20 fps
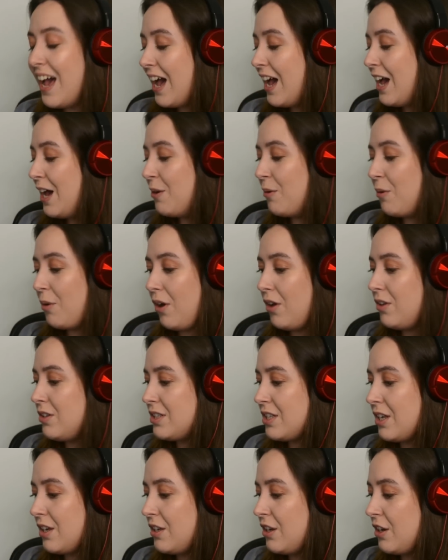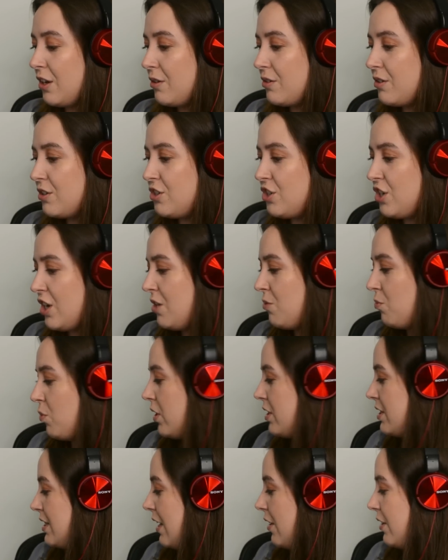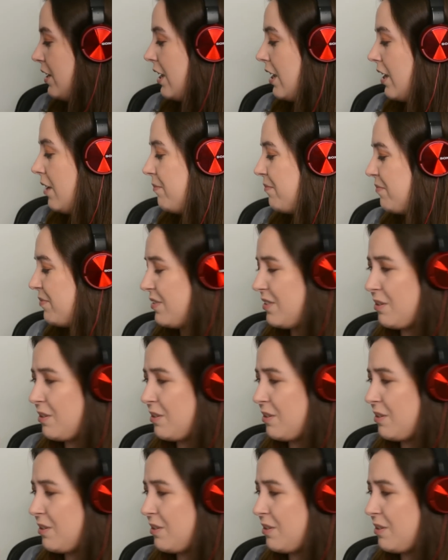Also, you know, G1 down here,